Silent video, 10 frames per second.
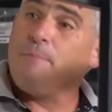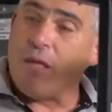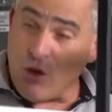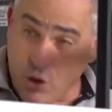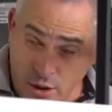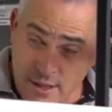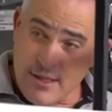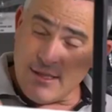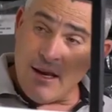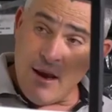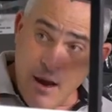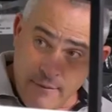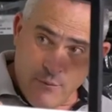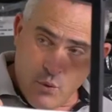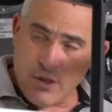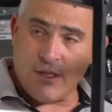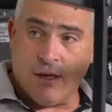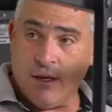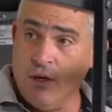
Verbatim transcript: As long as it's enough water